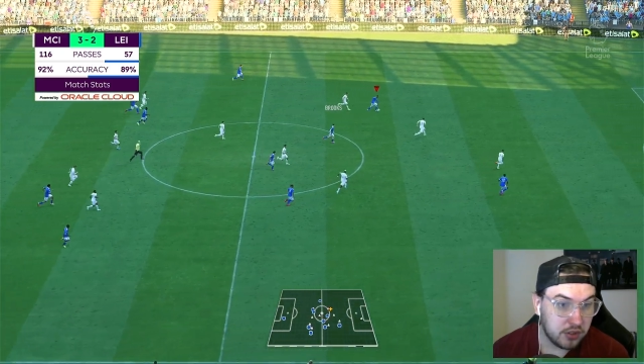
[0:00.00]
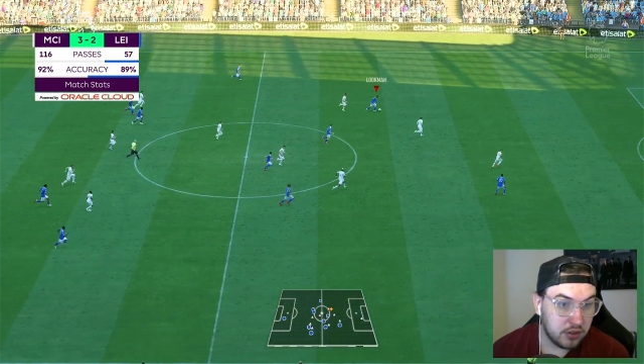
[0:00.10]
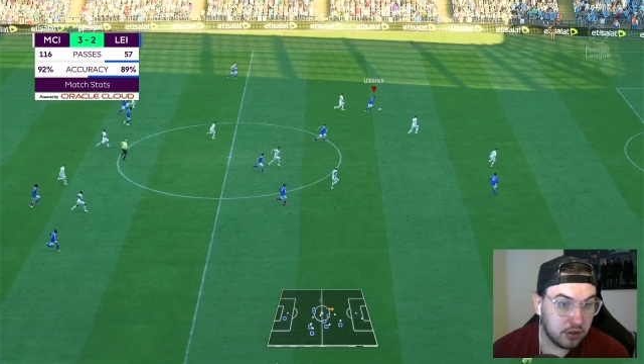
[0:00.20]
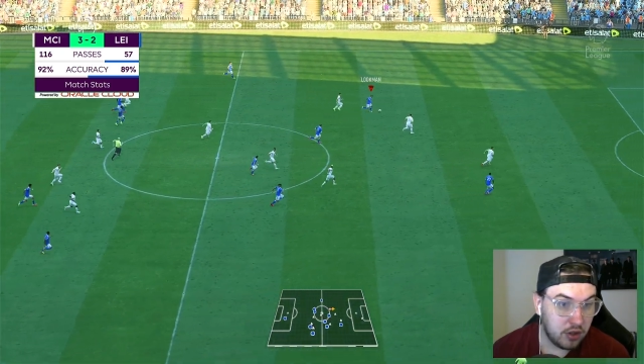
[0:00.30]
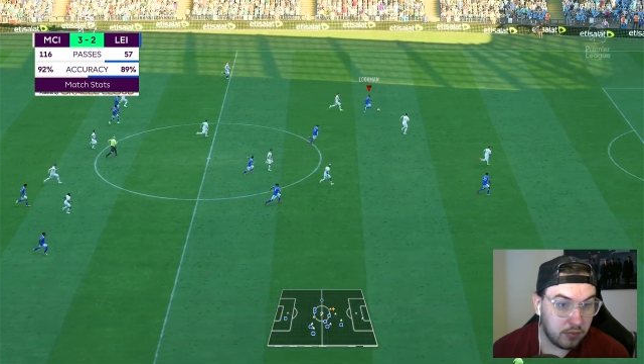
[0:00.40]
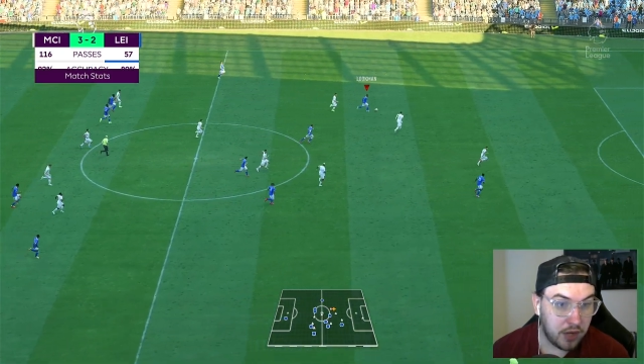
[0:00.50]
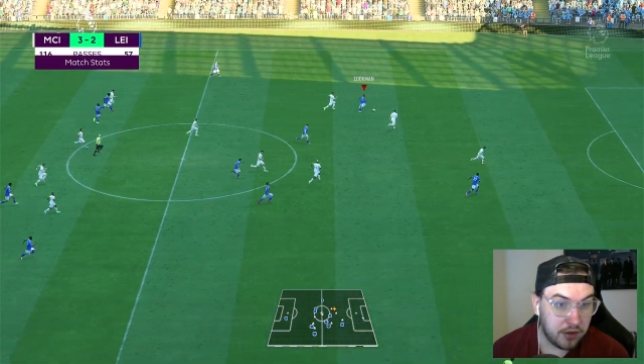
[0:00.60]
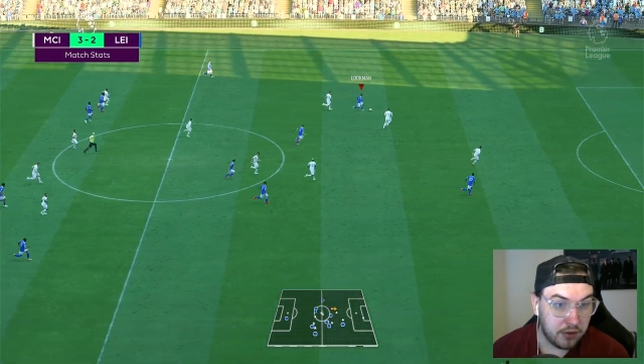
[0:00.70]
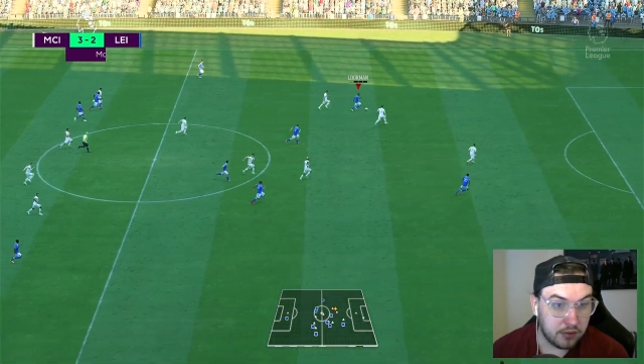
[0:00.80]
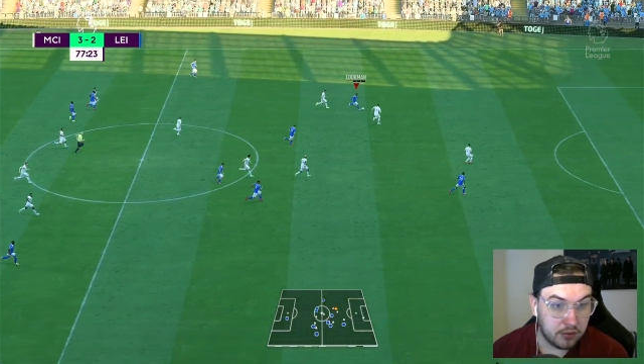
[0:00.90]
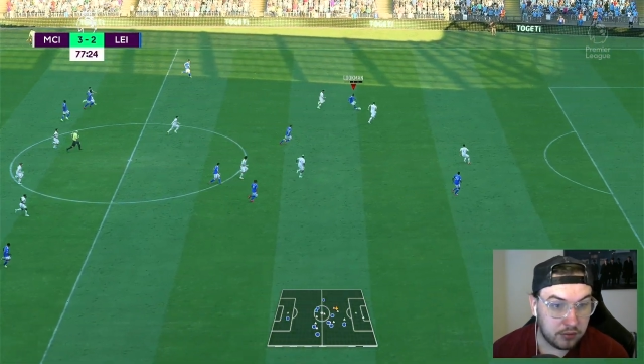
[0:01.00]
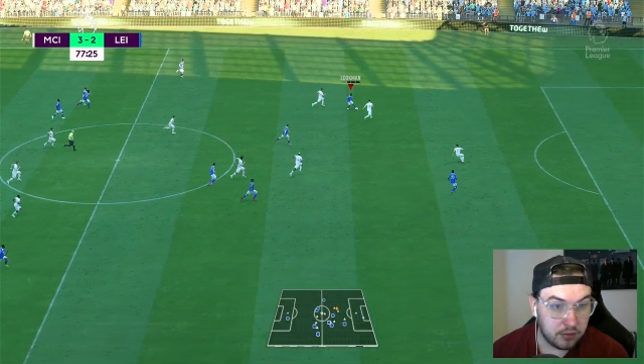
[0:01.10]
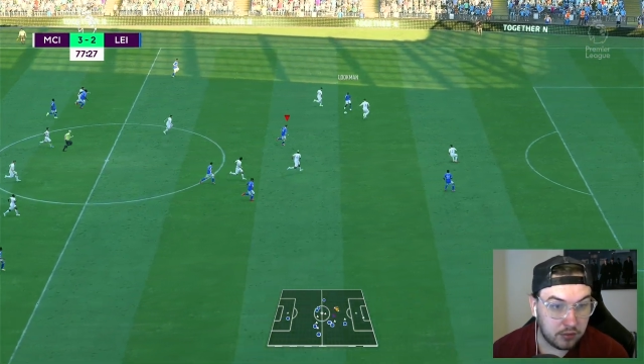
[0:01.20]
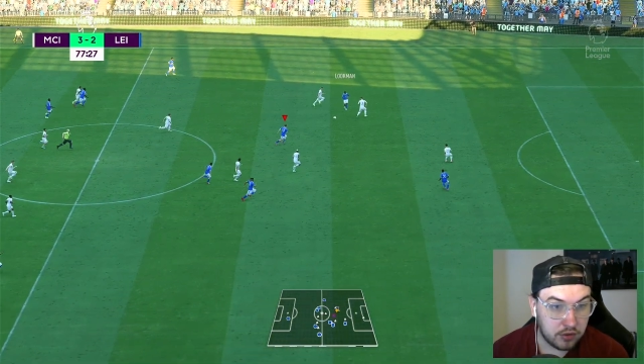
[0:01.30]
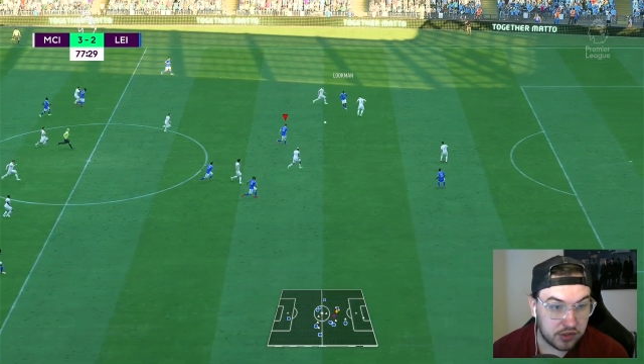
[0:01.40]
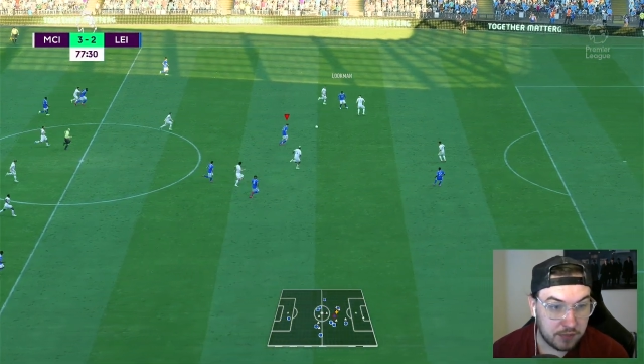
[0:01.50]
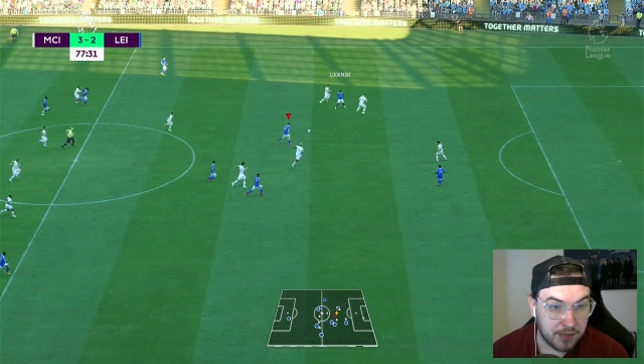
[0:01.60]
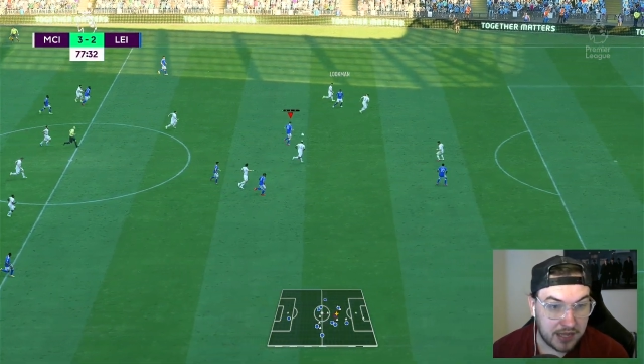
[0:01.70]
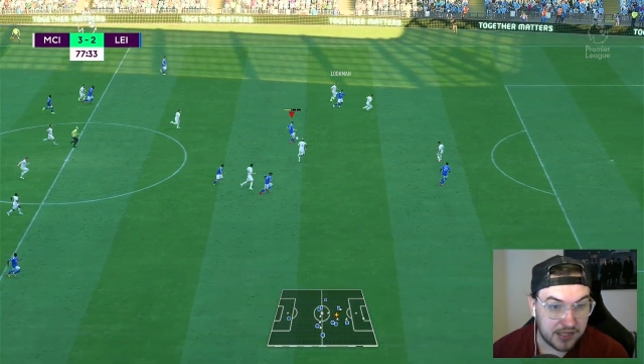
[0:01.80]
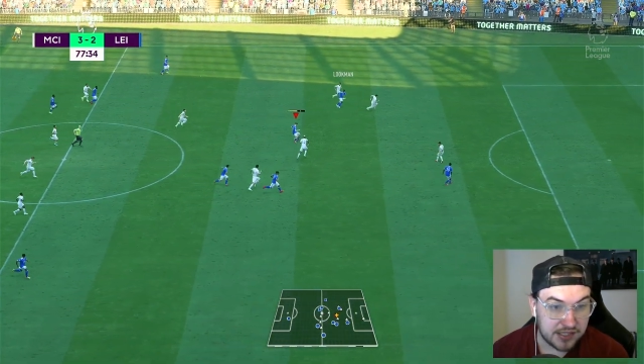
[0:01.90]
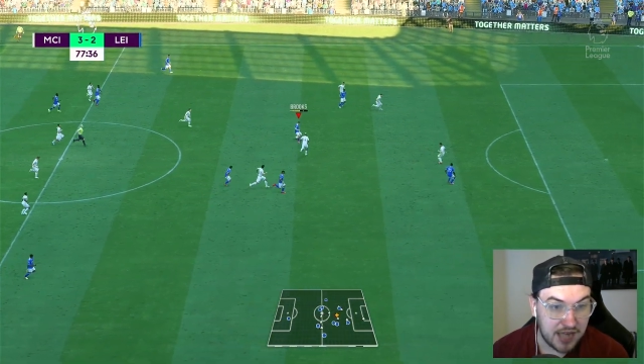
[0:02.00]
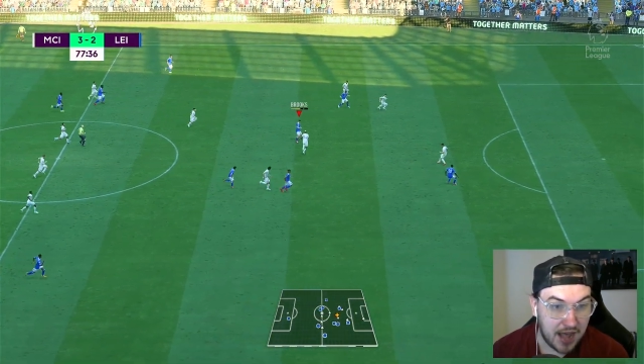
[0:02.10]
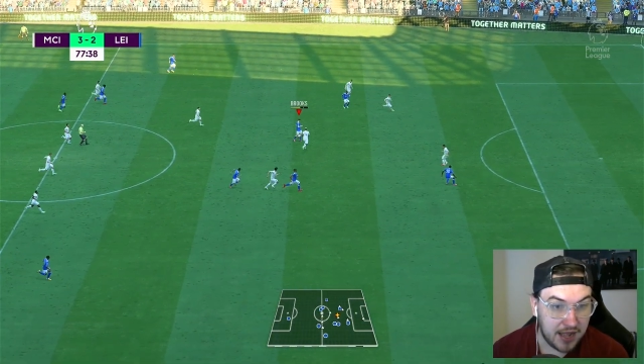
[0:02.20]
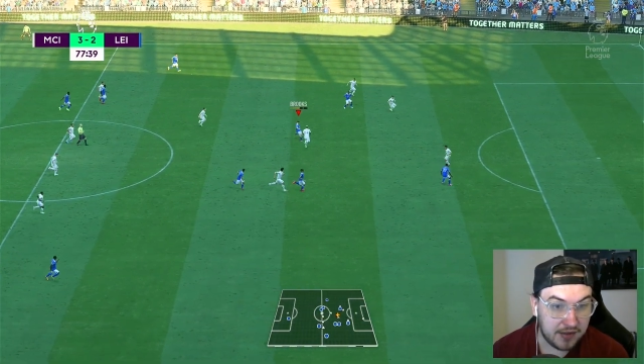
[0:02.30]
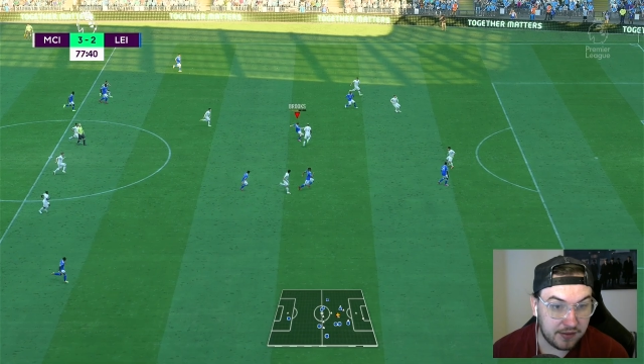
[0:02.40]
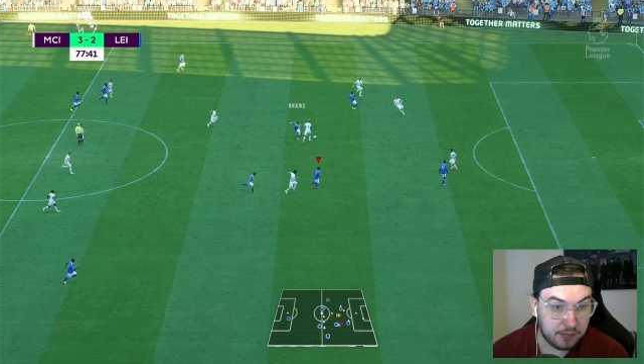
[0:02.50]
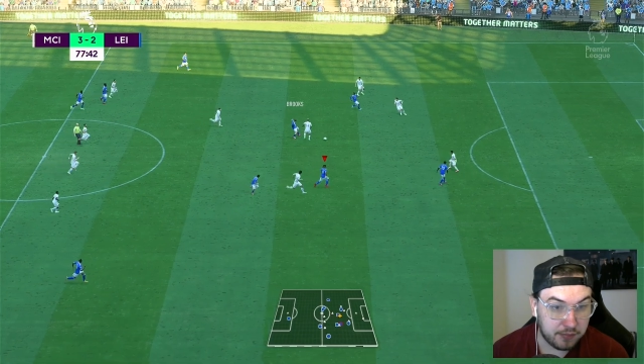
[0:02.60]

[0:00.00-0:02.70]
Lookman. Puts it back inside.